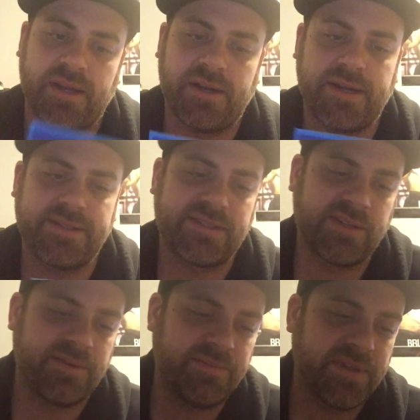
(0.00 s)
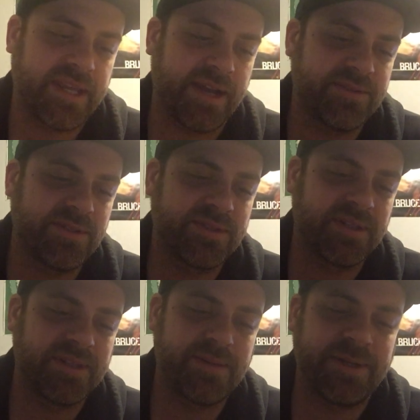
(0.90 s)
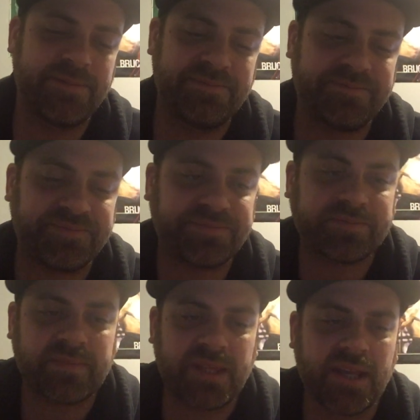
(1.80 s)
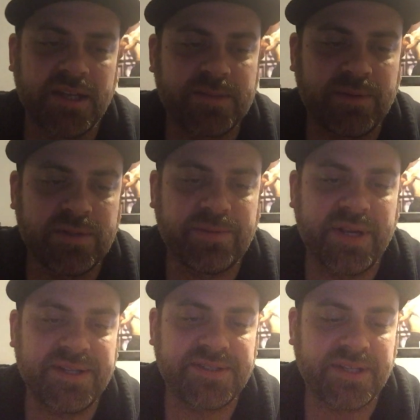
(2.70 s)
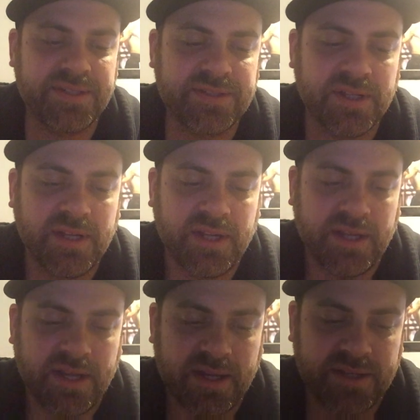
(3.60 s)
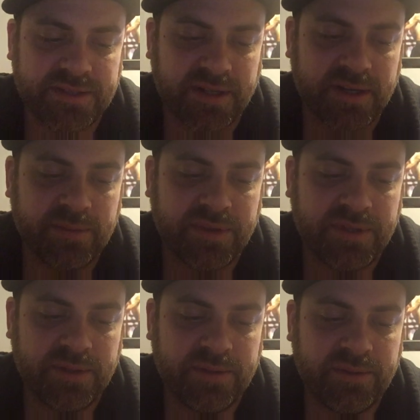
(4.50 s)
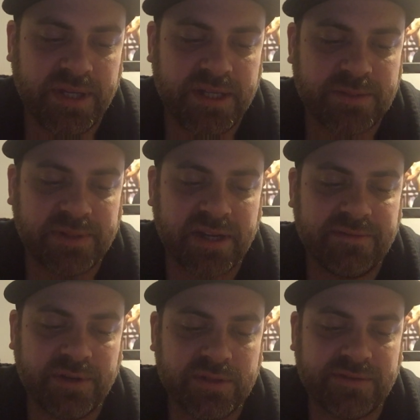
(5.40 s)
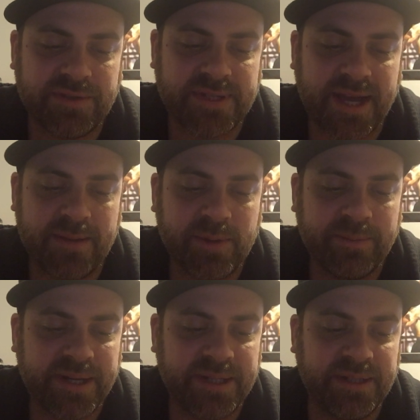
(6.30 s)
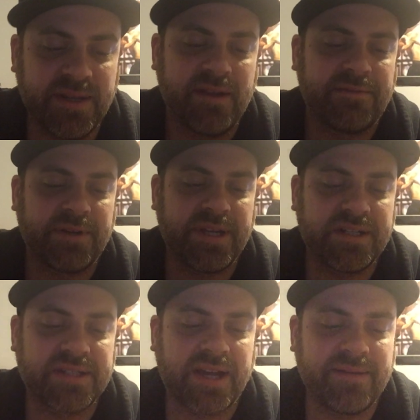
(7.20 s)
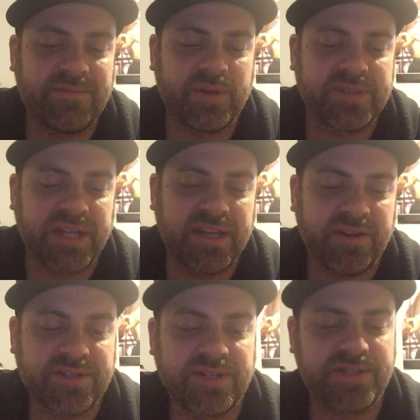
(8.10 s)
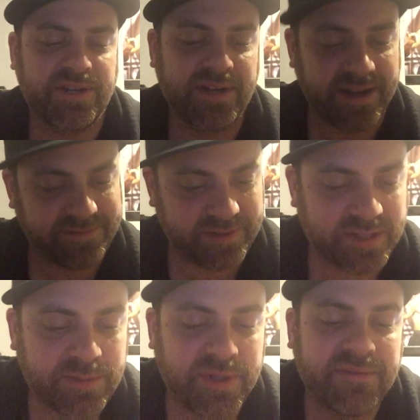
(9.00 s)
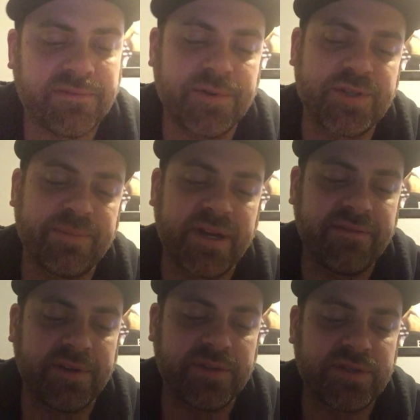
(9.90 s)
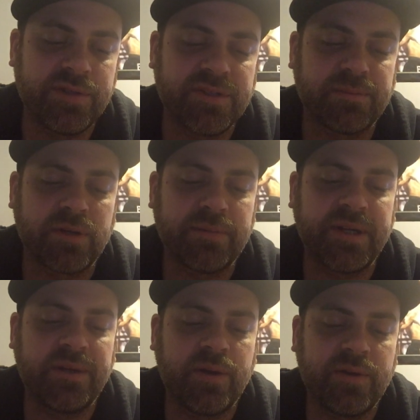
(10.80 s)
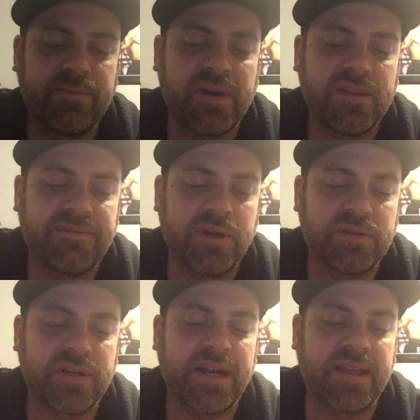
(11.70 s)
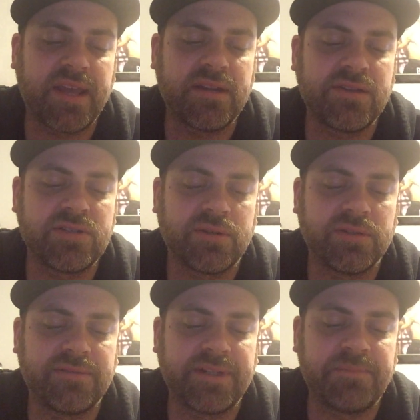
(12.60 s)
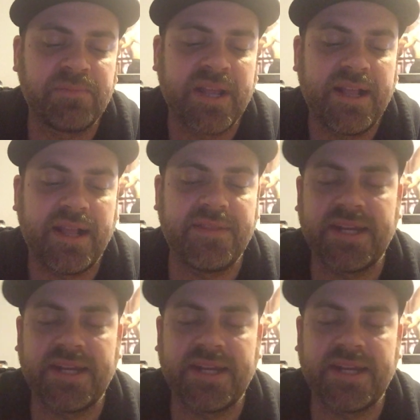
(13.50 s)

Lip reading: All right, so Council's Dilemma. Expropriate says, starting with you, each player votes for time or money. For each time vote, take an extra turn after this one. For each money vote, choose a permanent owned by the voter and gain control of it, and